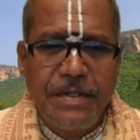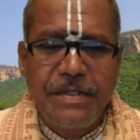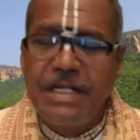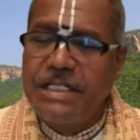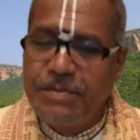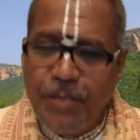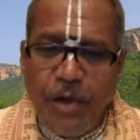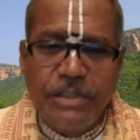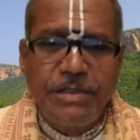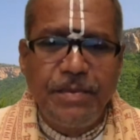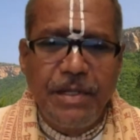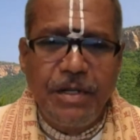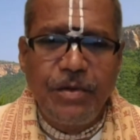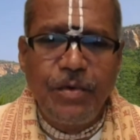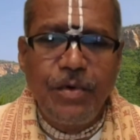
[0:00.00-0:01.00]
That's
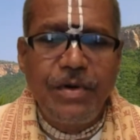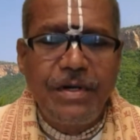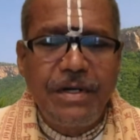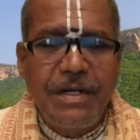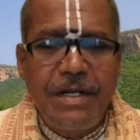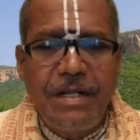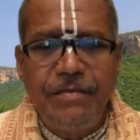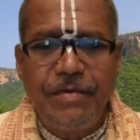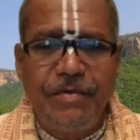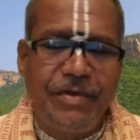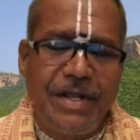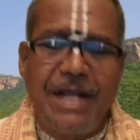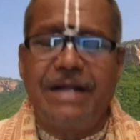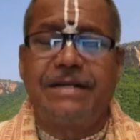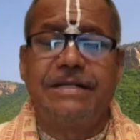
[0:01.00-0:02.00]
possible only when we
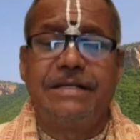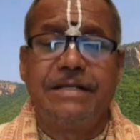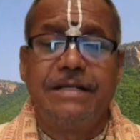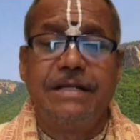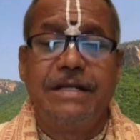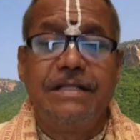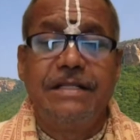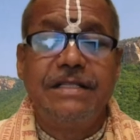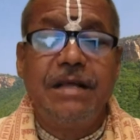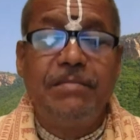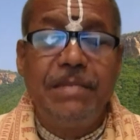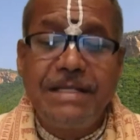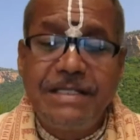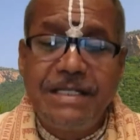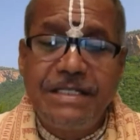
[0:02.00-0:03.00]
get the
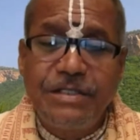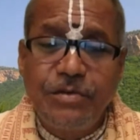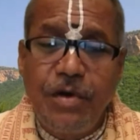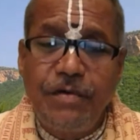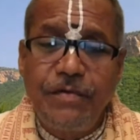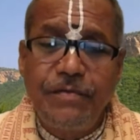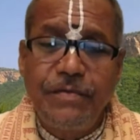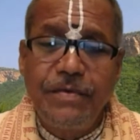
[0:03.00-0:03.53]
blessings of